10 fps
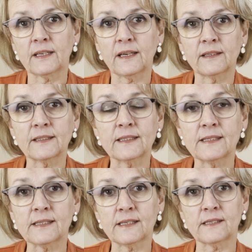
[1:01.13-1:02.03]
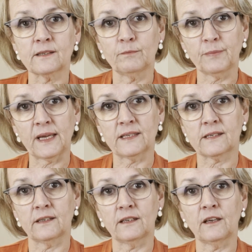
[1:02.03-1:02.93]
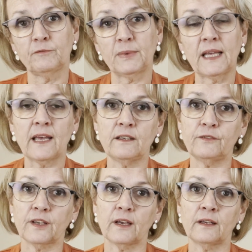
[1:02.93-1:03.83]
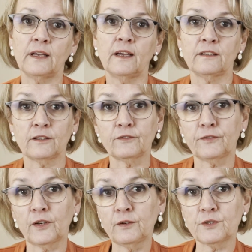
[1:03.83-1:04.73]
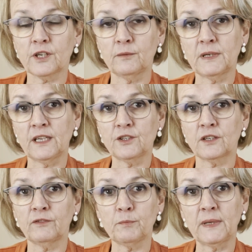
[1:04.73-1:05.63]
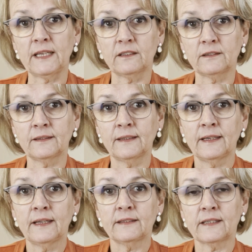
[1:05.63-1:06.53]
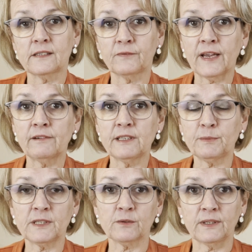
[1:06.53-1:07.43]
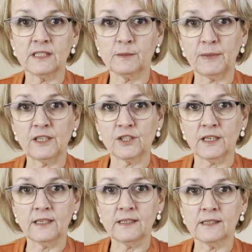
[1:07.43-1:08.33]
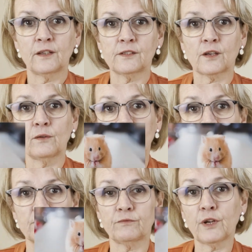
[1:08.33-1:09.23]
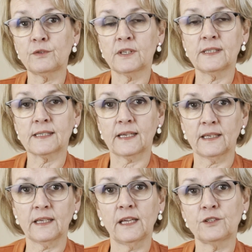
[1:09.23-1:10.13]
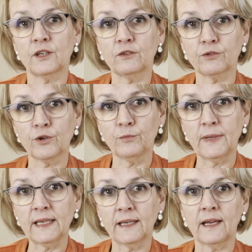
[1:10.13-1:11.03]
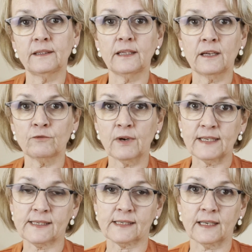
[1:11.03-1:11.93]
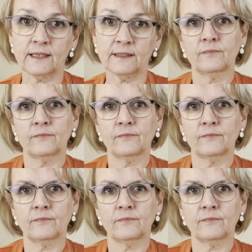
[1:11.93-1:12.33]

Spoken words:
and consistent pattern of behaviour that followed termination of a meal. This varied between species, so that rodents engage in grooming and then resting,